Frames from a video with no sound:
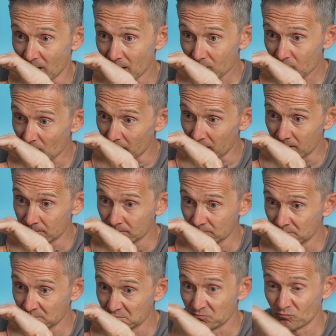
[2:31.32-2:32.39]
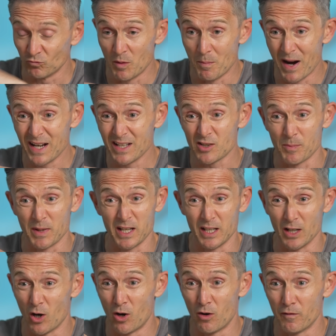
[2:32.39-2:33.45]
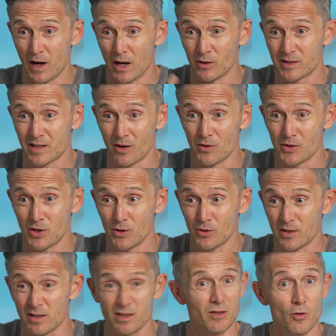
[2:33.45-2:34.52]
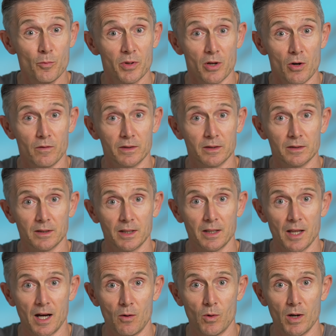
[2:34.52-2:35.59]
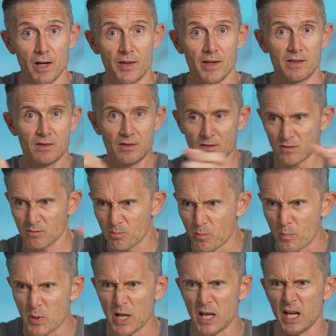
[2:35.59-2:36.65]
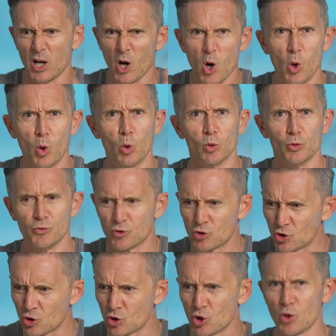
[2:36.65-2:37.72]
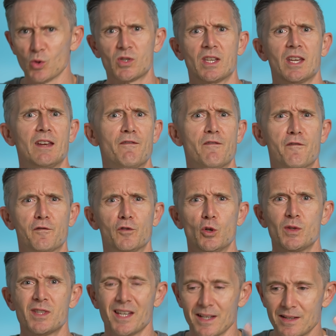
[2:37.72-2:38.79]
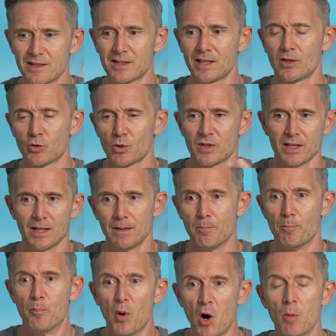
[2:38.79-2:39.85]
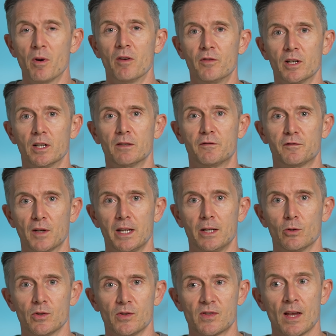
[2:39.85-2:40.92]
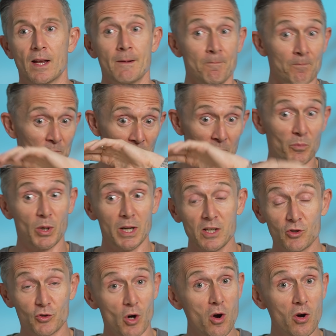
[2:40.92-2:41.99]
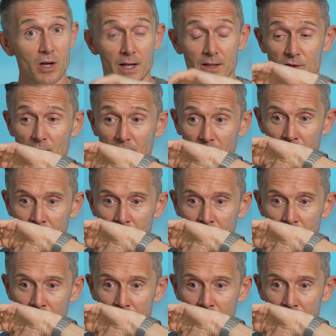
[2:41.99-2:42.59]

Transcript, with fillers: and actually reminds me of Aaron Terence Hughes' Supernova in that way, this big, old, juicy, fruity, citrusy bomb of a fragrance pretty strong actually.